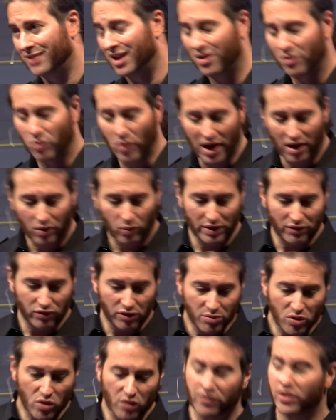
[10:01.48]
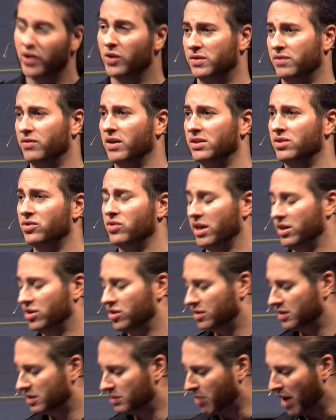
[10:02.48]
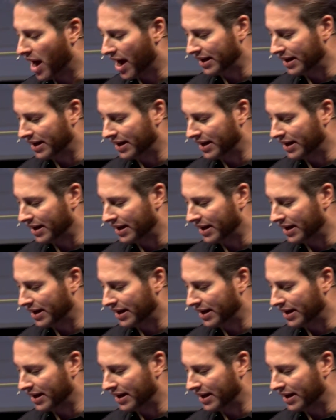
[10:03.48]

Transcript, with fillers: Well, we've removed those frustrations by